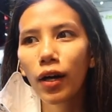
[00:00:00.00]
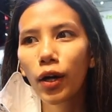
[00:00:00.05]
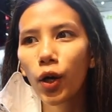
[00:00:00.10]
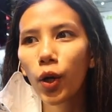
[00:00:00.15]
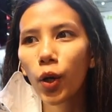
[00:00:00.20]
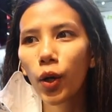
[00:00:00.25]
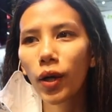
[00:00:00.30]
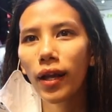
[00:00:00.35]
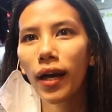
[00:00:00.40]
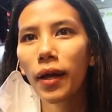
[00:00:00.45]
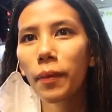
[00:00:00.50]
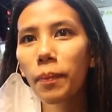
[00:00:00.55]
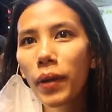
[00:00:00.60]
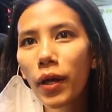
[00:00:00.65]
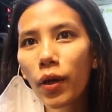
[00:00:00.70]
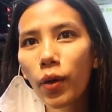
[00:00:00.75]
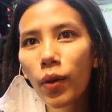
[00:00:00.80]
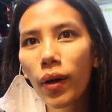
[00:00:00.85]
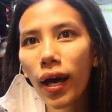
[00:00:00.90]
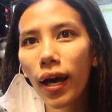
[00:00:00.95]
Coconut
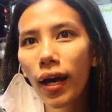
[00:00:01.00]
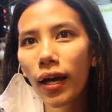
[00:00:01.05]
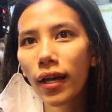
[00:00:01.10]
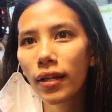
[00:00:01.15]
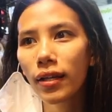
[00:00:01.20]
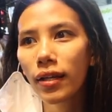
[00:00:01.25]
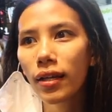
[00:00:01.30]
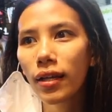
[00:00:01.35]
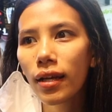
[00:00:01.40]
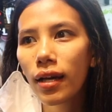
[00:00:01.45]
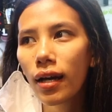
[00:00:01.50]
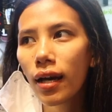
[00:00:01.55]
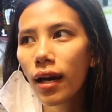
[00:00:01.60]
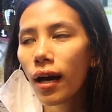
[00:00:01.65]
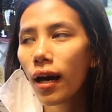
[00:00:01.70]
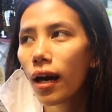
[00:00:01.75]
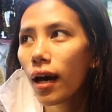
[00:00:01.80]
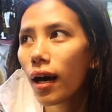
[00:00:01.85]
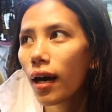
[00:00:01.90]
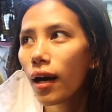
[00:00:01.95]
milk and
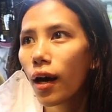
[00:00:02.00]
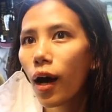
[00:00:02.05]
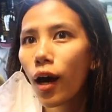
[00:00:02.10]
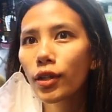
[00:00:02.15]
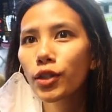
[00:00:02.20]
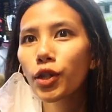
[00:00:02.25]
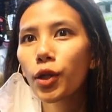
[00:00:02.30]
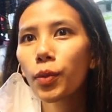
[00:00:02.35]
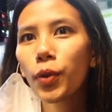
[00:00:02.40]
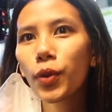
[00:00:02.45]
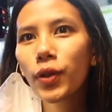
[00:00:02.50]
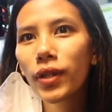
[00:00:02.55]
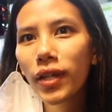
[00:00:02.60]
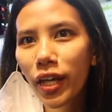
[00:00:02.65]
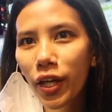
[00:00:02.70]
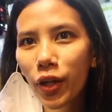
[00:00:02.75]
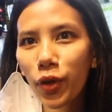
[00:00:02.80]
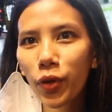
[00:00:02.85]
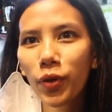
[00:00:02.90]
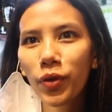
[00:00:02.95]
octopus
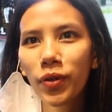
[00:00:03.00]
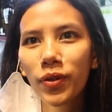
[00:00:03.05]
cube.